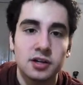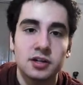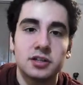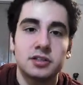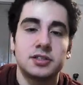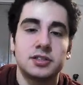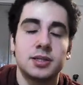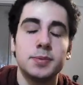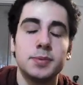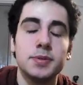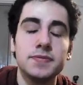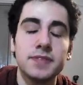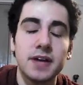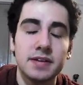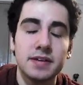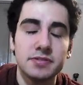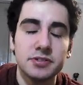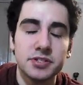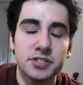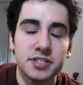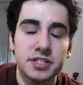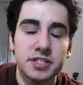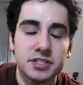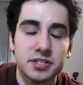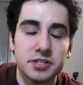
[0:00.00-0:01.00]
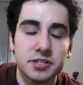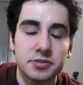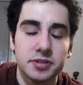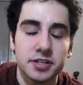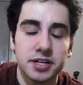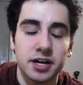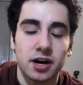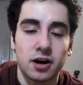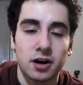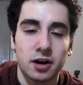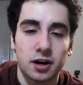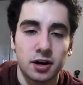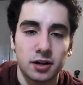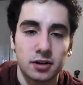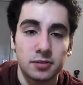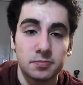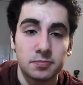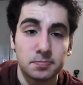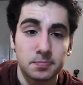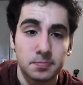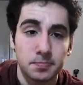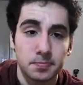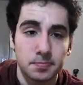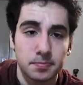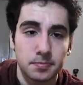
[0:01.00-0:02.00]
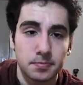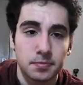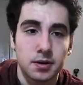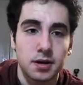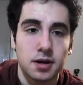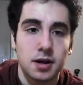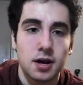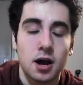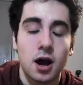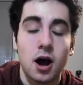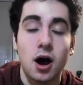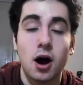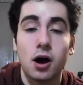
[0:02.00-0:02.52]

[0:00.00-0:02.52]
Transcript: Number 563, Hall. A